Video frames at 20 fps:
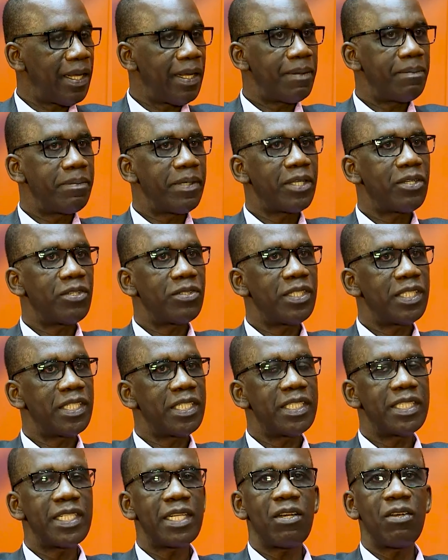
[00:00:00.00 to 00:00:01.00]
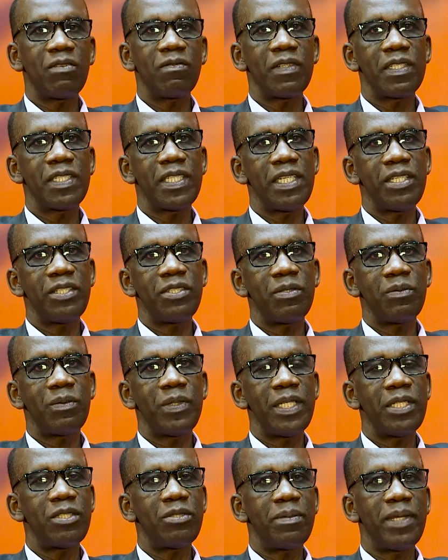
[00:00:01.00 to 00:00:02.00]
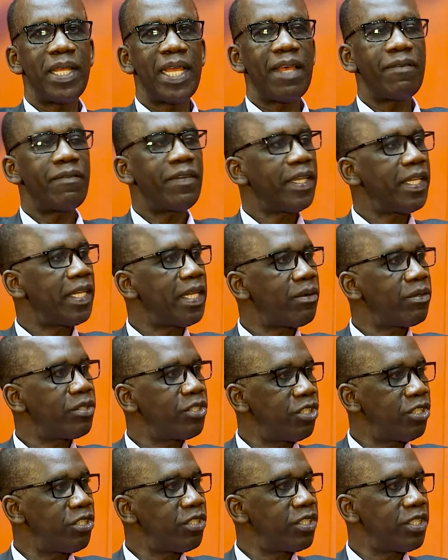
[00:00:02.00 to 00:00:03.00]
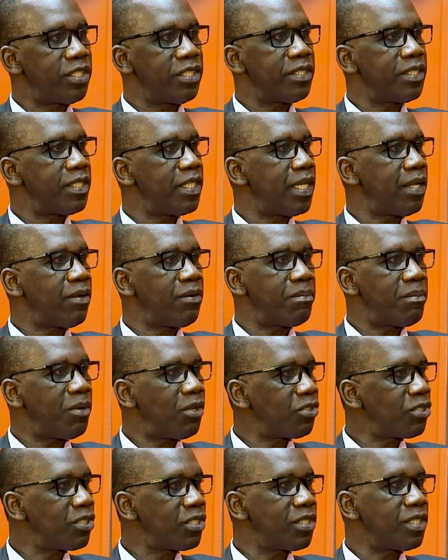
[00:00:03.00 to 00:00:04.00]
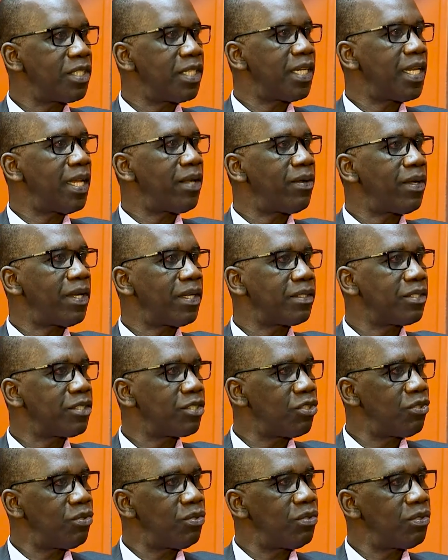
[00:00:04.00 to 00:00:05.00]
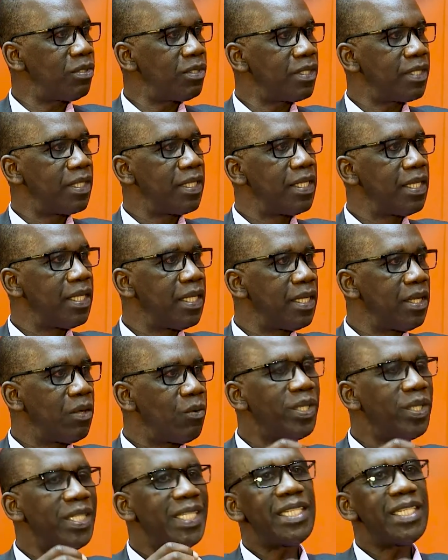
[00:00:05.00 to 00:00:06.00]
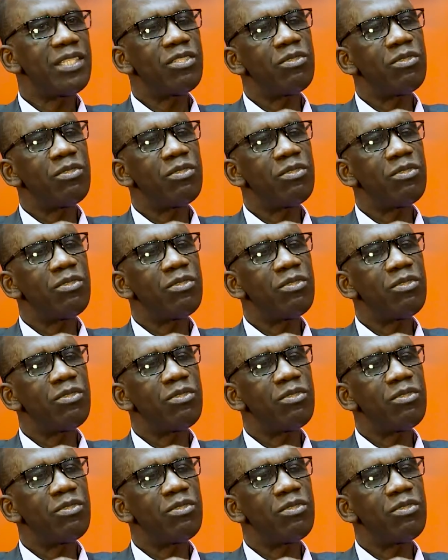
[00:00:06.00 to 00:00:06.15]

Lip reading: Because this is a conversation we need to be having in our churches, in our mosques, in our schools. We need to